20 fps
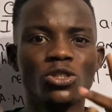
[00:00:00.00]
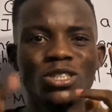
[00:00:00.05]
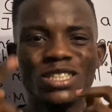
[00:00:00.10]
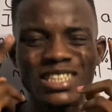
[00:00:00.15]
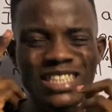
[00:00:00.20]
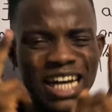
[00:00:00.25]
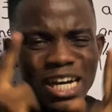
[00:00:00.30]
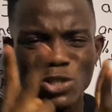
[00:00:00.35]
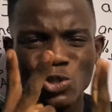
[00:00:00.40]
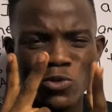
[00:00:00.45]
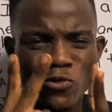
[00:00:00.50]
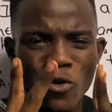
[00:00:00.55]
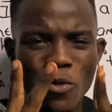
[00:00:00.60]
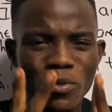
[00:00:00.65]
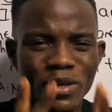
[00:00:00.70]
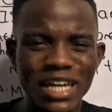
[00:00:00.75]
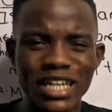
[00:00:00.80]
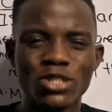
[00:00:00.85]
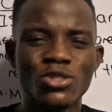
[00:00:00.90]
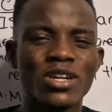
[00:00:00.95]
That's two
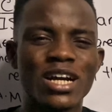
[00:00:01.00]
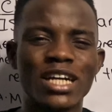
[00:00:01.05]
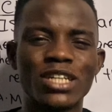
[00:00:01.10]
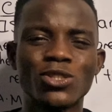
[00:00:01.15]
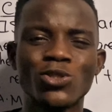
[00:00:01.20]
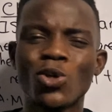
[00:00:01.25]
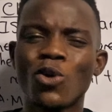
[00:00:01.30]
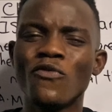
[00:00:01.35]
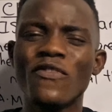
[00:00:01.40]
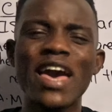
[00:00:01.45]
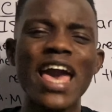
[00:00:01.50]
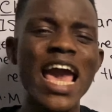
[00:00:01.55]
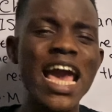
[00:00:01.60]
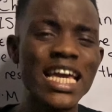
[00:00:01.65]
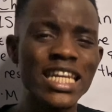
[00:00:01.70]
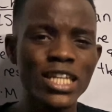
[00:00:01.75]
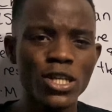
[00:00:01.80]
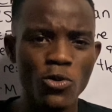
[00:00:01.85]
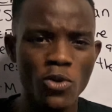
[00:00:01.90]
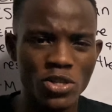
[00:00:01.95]
formulas you can solve
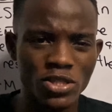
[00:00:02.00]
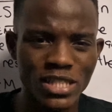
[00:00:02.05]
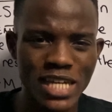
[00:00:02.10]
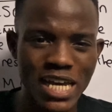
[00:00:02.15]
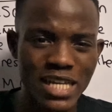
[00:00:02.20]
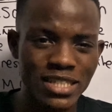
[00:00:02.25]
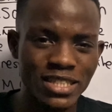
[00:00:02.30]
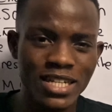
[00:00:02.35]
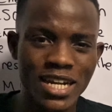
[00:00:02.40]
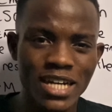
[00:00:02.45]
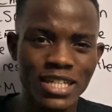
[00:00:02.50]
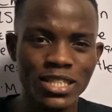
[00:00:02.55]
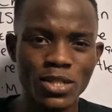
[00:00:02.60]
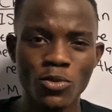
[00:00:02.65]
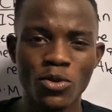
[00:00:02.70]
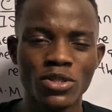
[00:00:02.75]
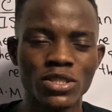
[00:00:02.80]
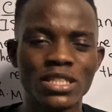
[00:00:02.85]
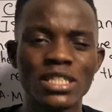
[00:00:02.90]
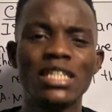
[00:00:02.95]
any question that is regarding
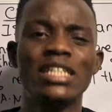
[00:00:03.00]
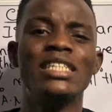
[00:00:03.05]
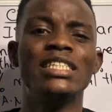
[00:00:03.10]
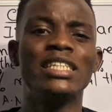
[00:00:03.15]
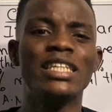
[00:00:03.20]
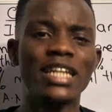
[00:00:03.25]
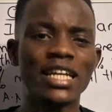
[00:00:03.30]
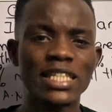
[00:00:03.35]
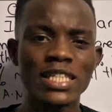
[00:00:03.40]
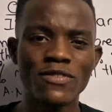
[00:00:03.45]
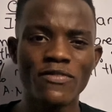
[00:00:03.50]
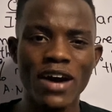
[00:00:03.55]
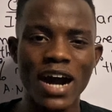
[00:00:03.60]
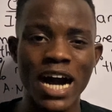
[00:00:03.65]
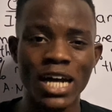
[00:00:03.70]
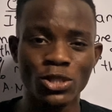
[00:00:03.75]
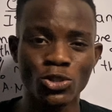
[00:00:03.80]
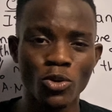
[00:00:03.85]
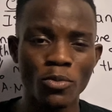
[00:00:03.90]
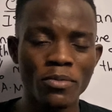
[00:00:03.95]
what relative
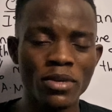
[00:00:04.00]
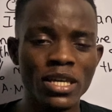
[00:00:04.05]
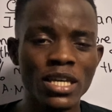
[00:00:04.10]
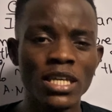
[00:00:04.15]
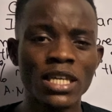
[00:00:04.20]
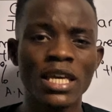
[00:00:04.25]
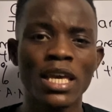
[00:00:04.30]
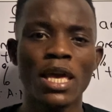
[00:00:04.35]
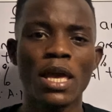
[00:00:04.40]
atomic